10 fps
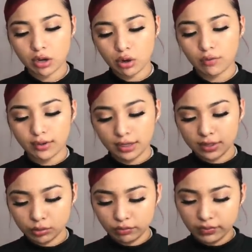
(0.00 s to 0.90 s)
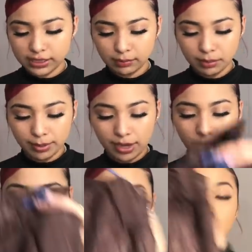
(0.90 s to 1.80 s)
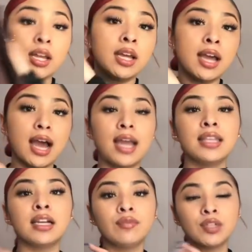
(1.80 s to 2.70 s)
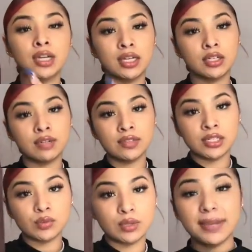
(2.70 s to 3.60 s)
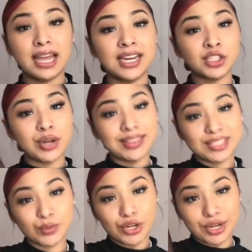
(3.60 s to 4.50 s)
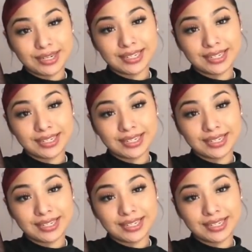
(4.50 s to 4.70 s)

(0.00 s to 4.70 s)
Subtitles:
Hopefully this one fits me better. I love the color of this one. Right, let's try this one on.